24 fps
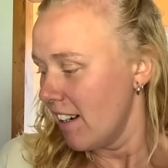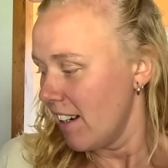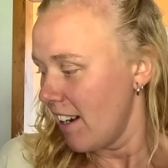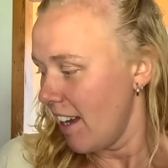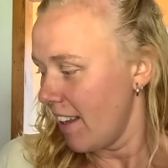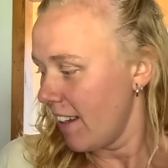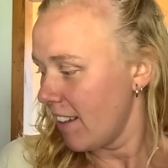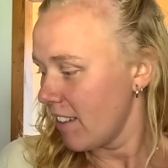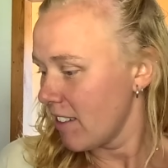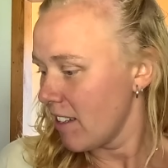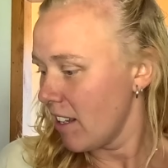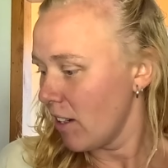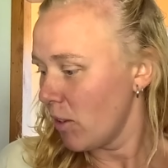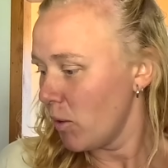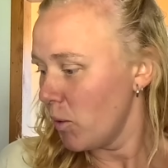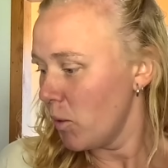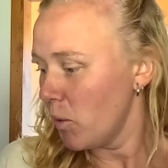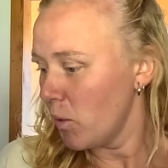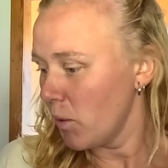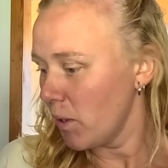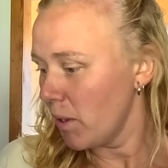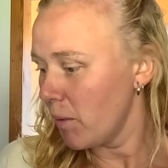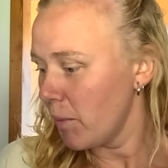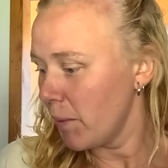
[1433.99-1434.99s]
And I was like,
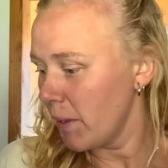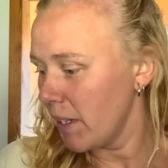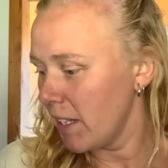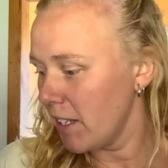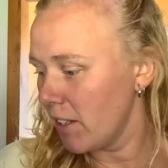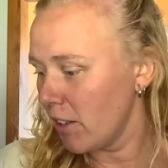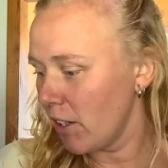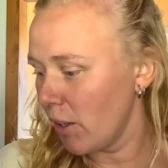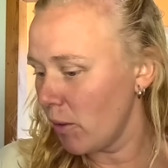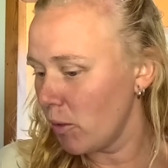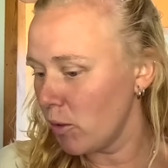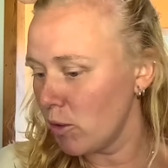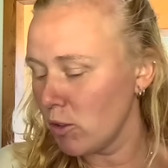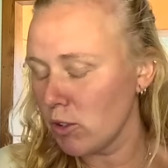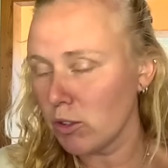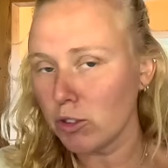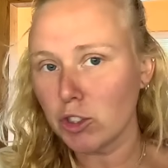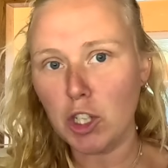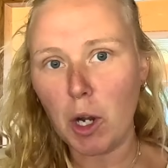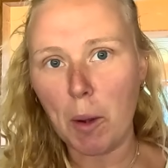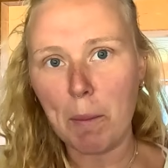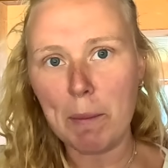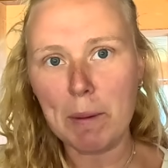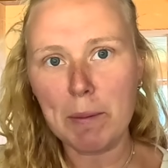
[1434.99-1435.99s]
oh, then we need to go and do some
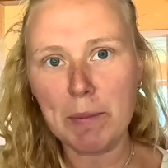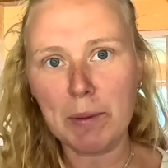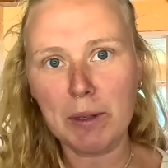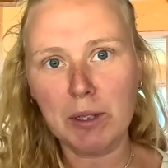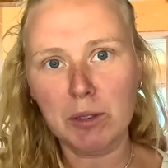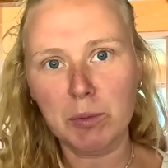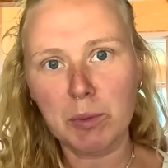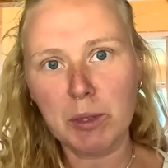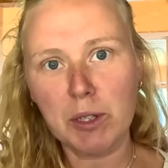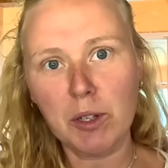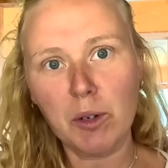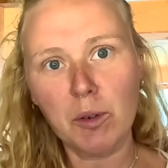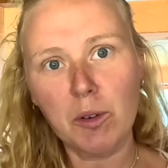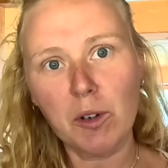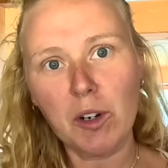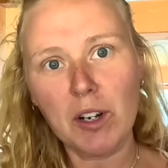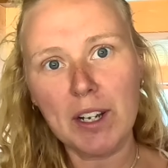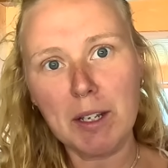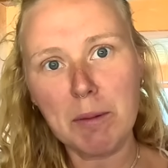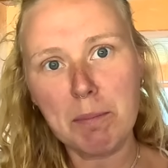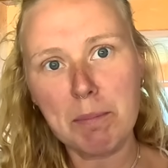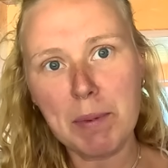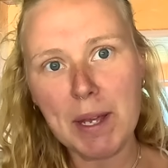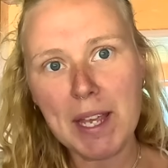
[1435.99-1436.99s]
shopping because we don't got
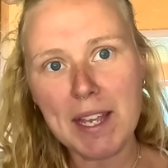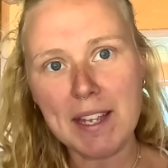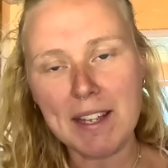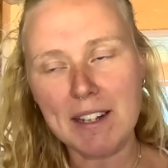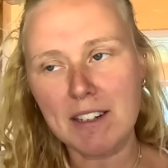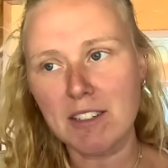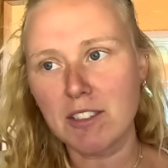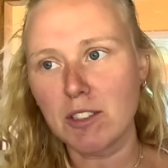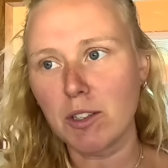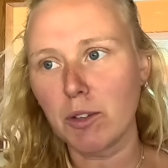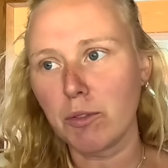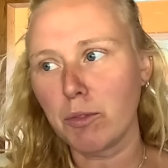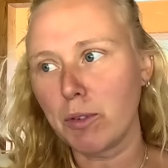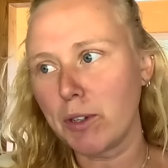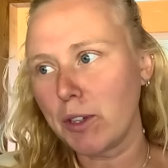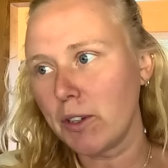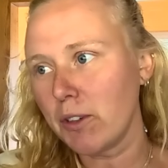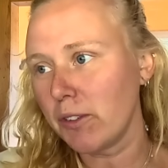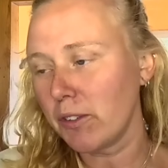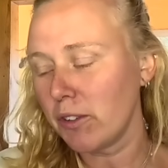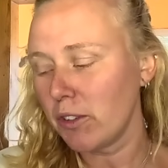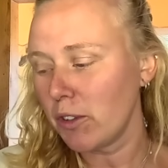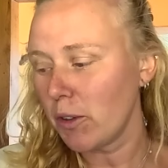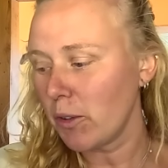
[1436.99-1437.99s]
any baking stuff. We
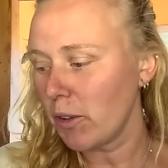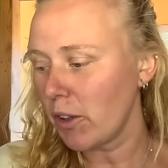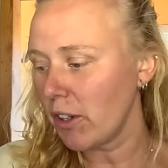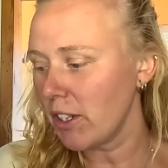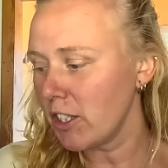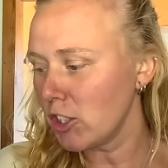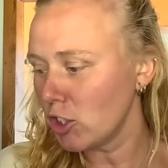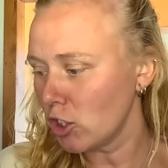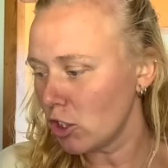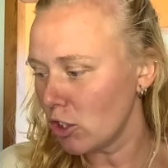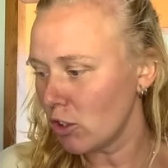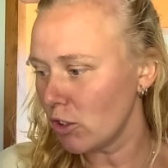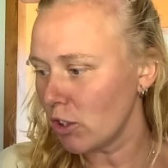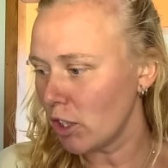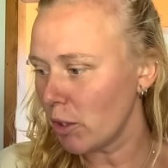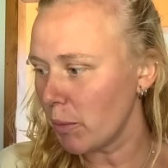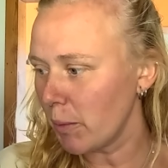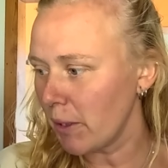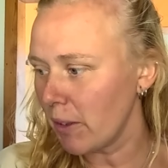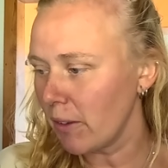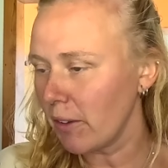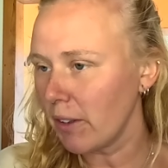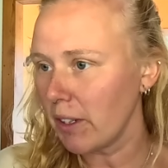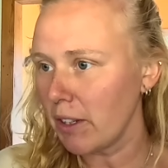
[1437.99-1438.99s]
don't got any sugar, we
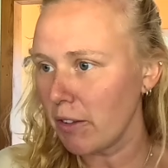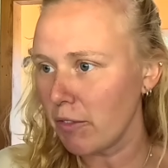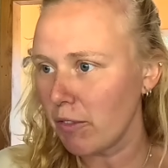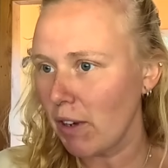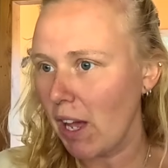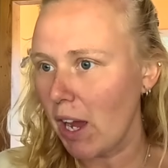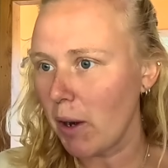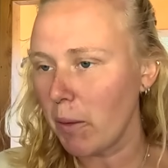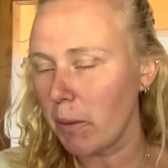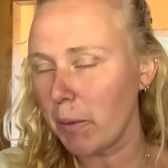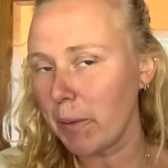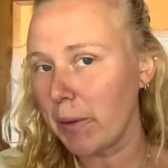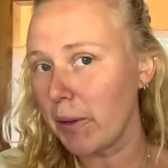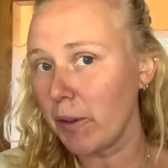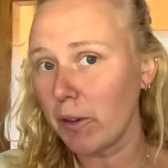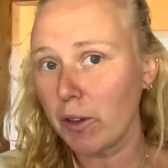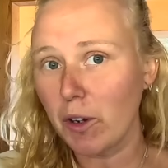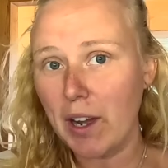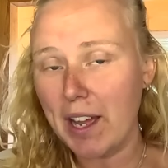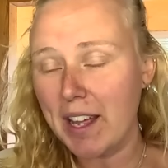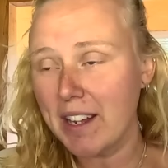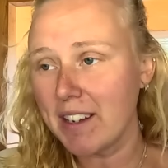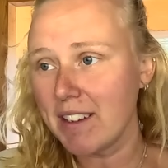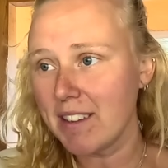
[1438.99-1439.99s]
don't got any flour, we don't
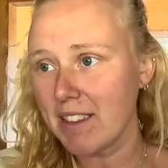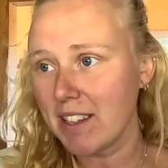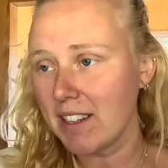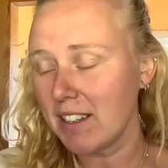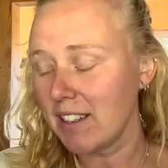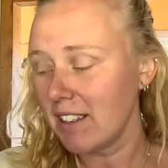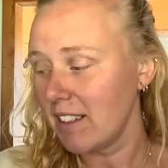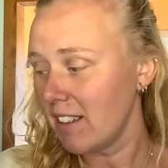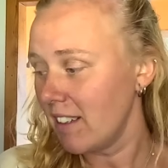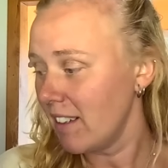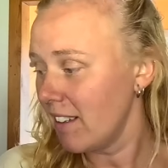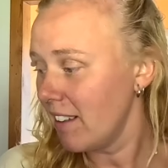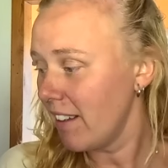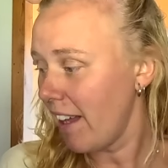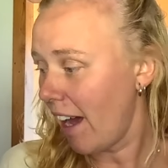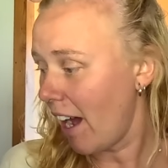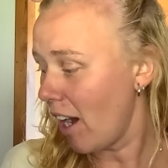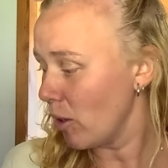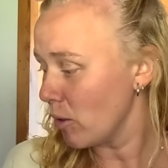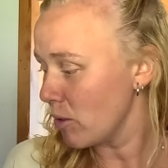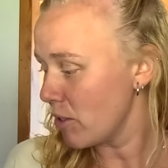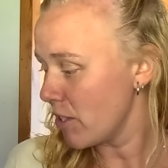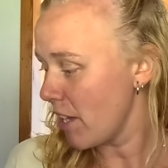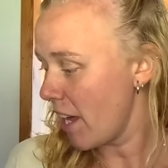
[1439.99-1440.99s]
got anything in the
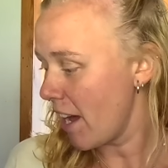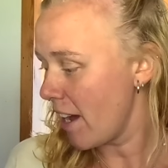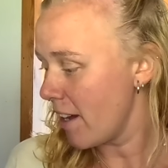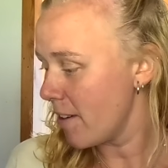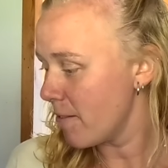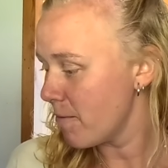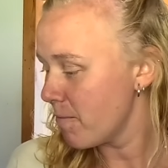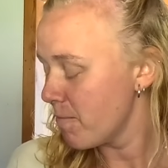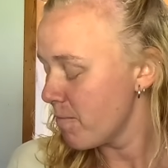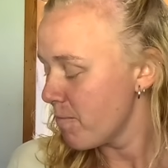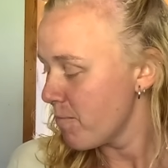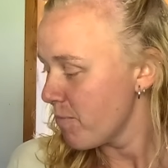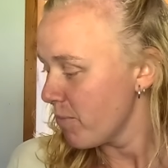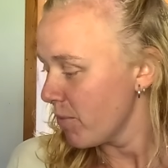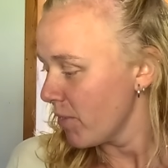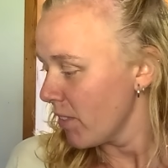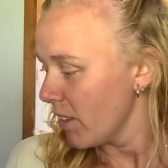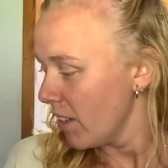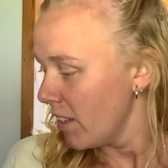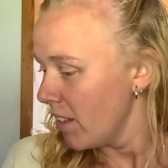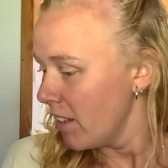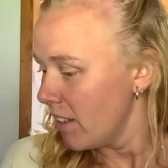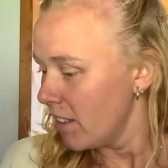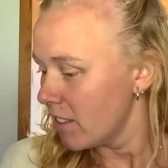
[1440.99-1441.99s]
house yet.
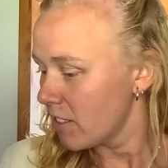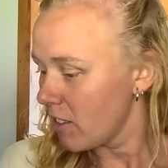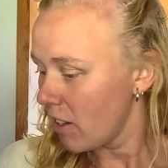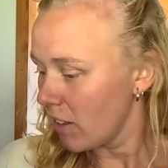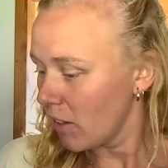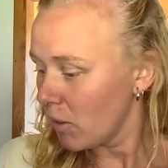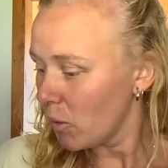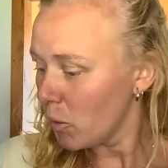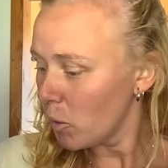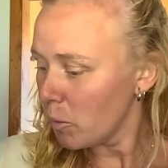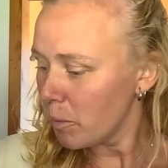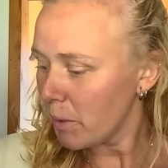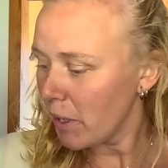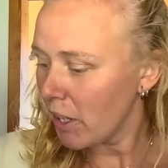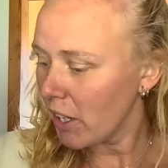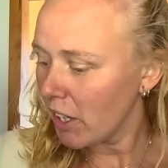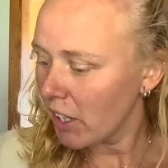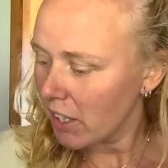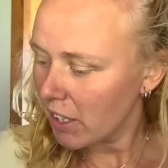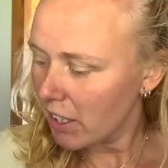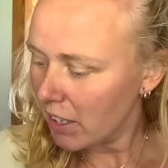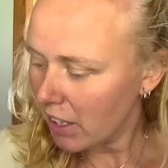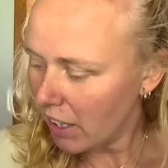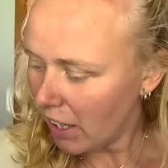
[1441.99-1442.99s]
She's like, oh, but
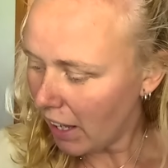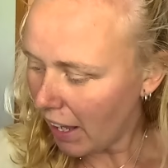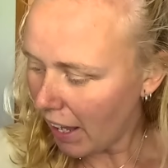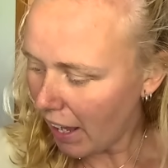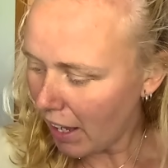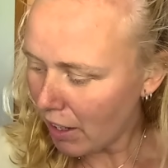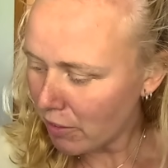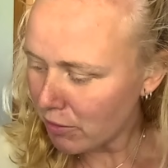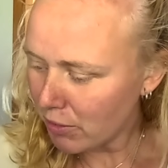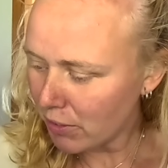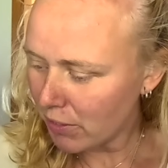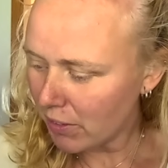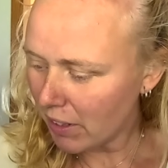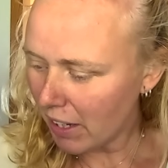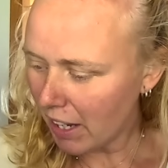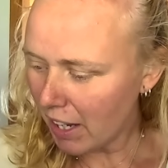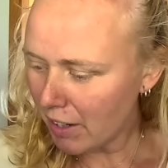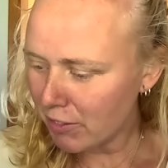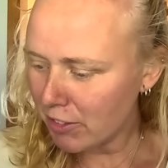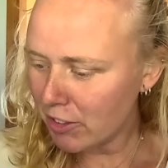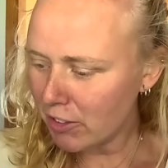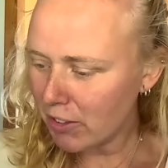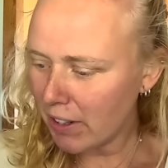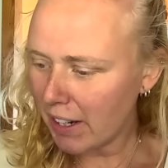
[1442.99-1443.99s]

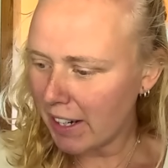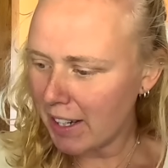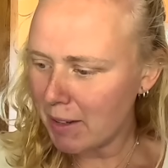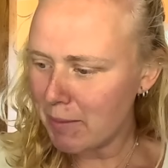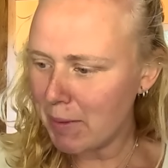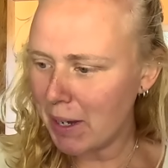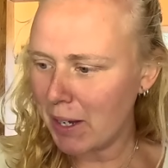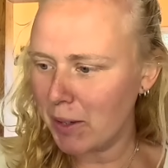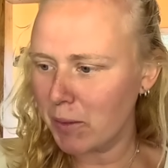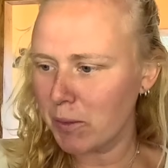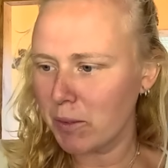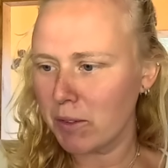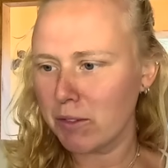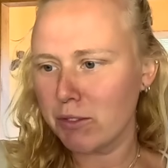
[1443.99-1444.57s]
have the right amount